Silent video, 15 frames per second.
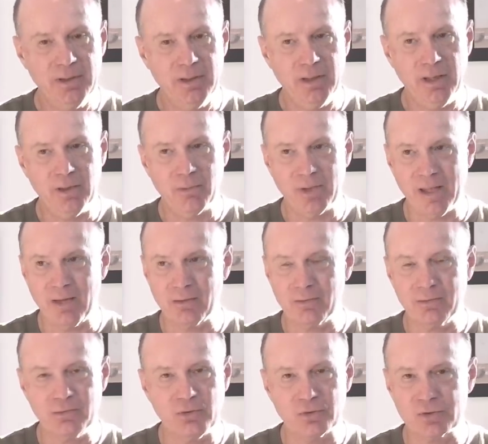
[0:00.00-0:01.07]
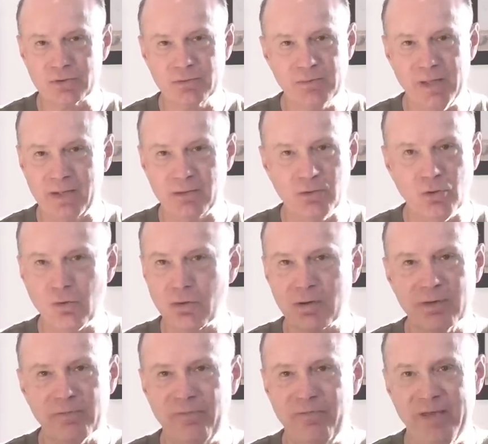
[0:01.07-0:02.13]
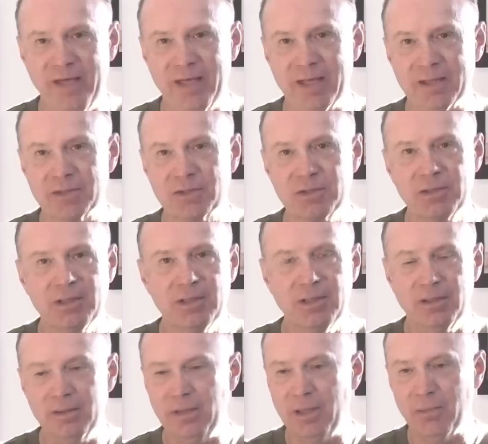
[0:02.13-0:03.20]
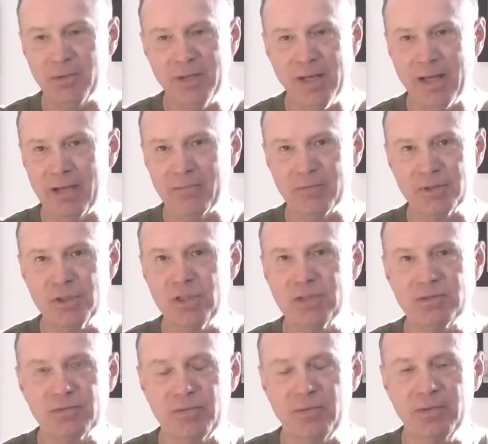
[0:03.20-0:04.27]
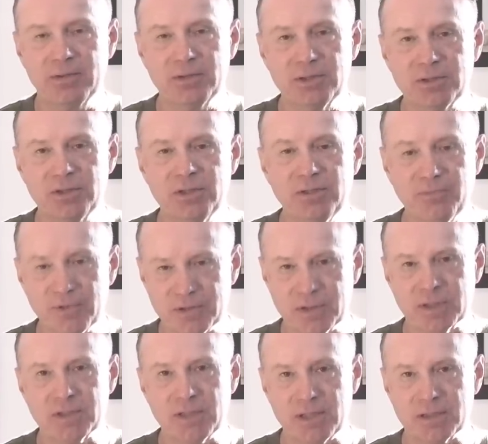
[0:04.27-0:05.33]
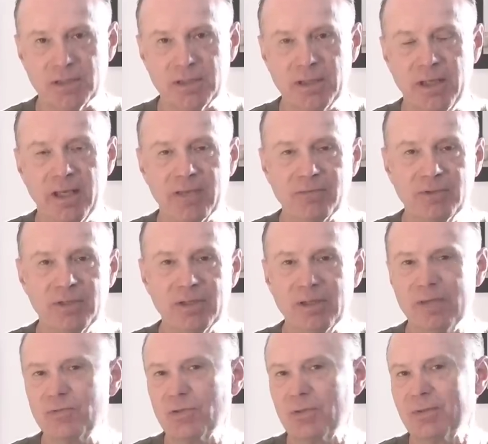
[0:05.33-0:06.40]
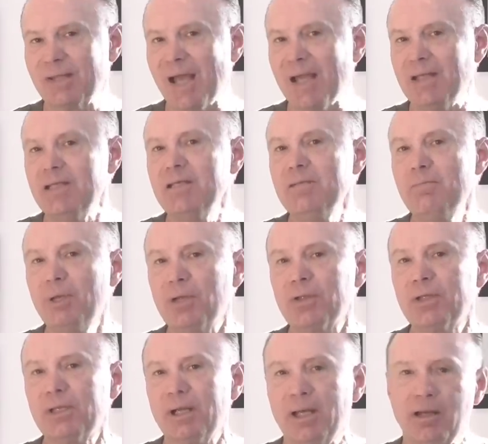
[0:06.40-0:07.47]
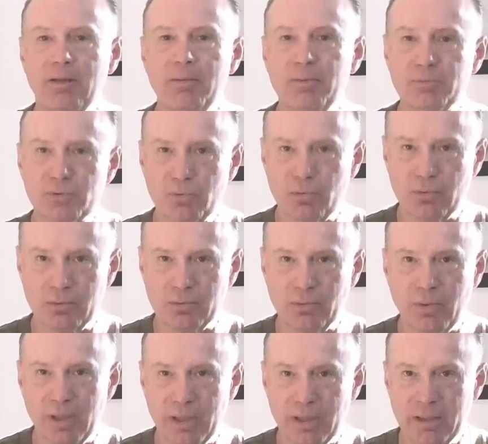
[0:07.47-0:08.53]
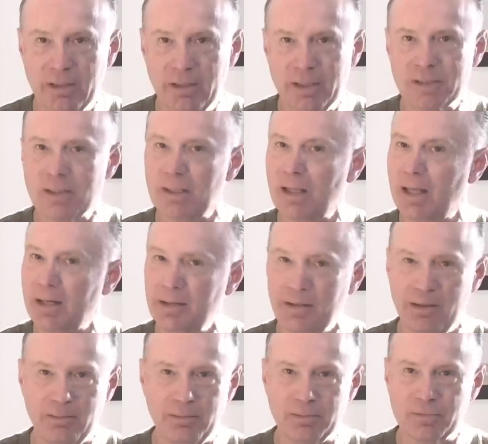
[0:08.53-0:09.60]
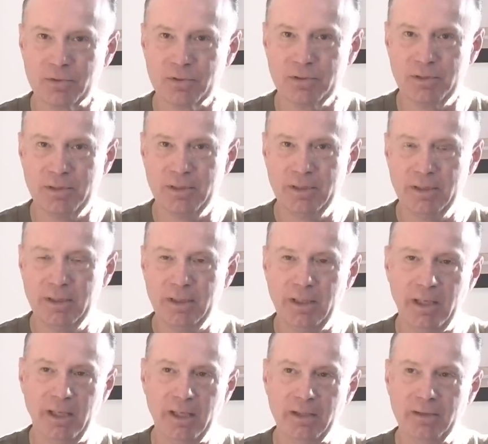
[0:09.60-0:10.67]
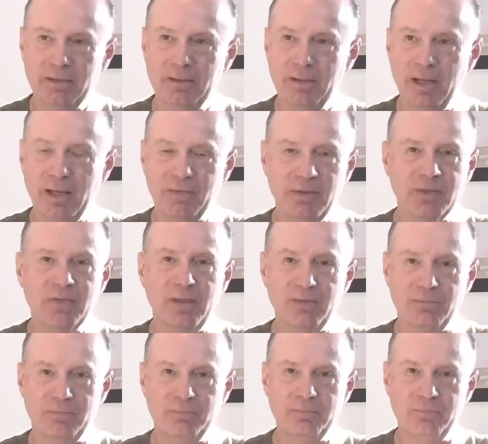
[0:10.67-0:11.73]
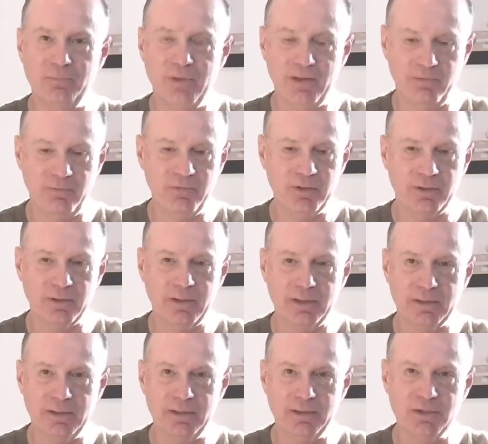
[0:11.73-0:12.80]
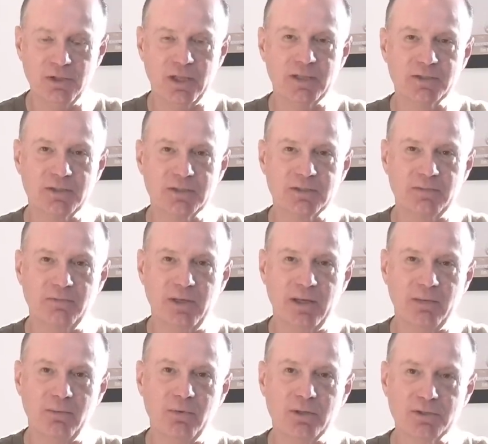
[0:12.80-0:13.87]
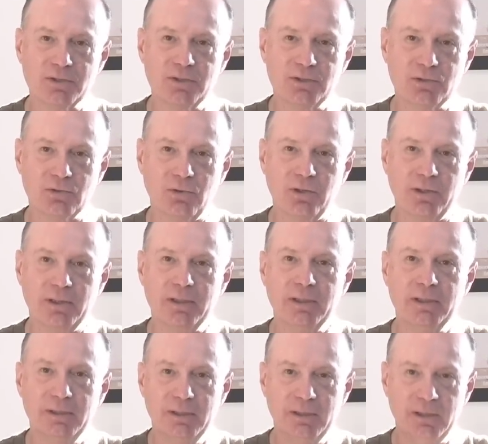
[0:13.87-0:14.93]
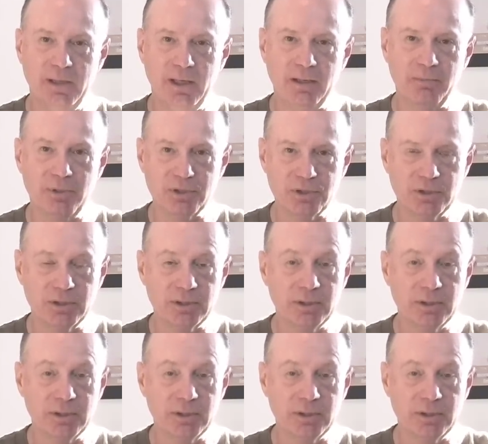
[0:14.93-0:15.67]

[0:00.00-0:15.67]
and without that core of fans, they would not have achieved the success that they have today. They've sold 90 million albums worldwide. That's a lot of albums. And I think they feel that the genesis of that was Detroit and Michigan.